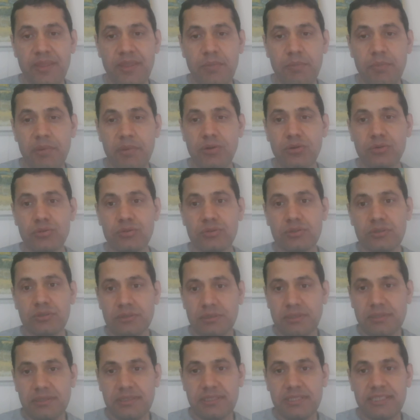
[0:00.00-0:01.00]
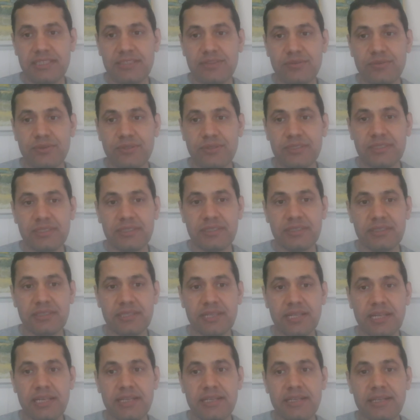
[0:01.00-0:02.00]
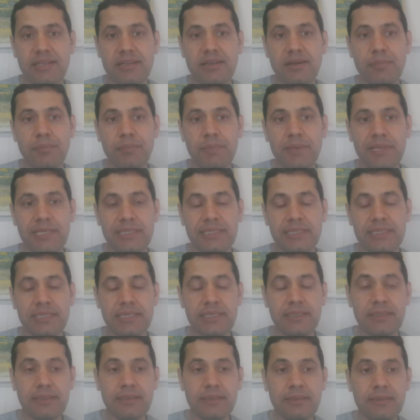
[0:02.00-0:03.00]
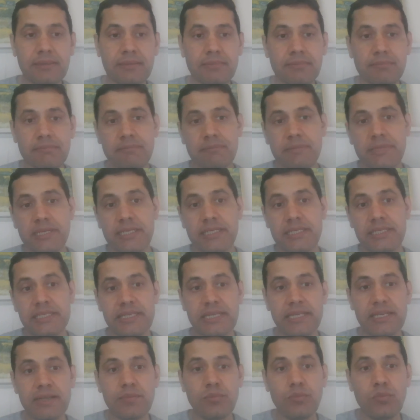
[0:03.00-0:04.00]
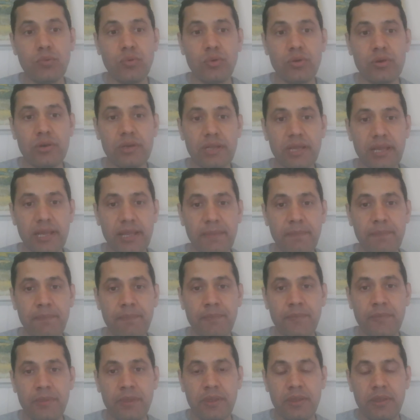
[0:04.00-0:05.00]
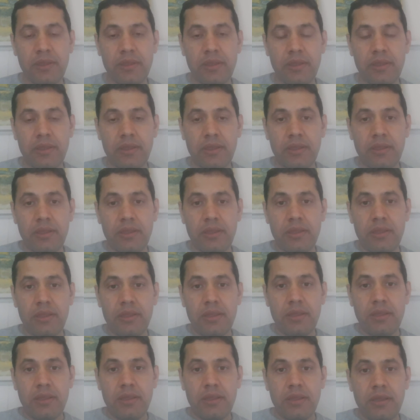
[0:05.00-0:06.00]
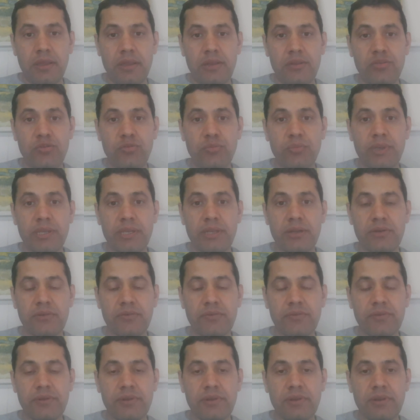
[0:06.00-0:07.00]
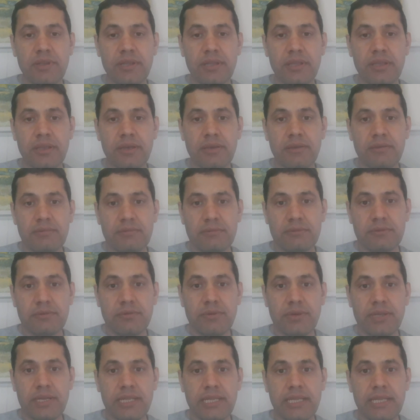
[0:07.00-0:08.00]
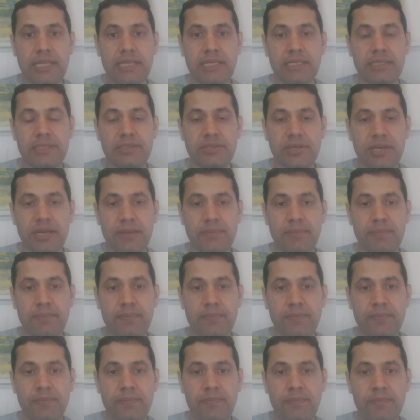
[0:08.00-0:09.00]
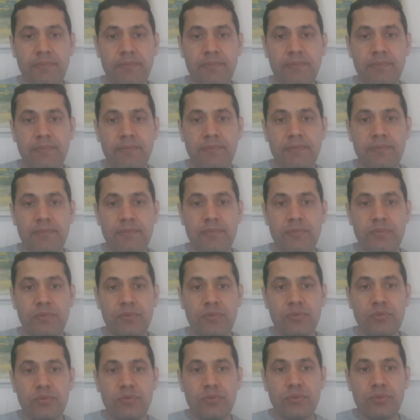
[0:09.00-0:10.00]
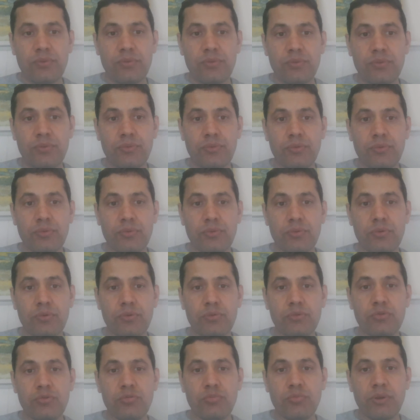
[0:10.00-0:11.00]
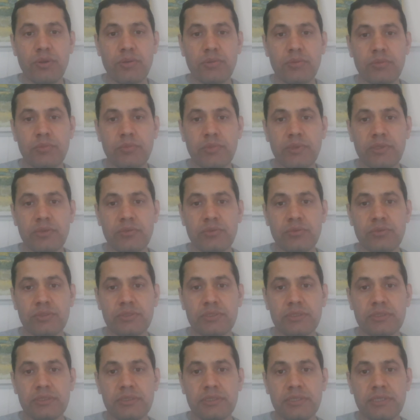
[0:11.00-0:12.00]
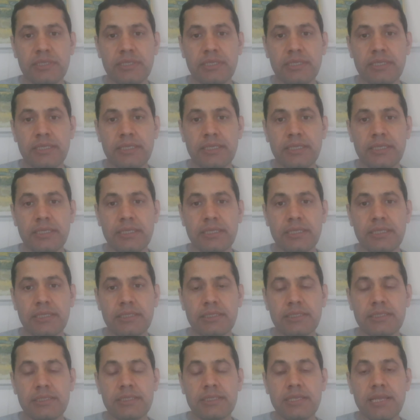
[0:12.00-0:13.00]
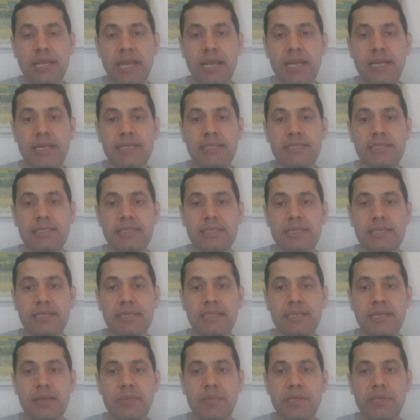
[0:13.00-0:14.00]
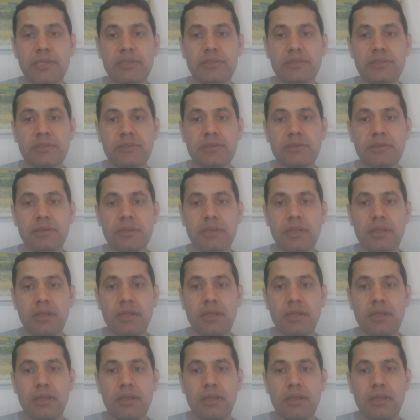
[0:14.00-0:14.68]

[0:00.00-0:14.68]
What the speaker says: because these questions are a little complex and may take more time, and you may not feel like you are killing time. So go through performance-based questions in the sites as I mentioned.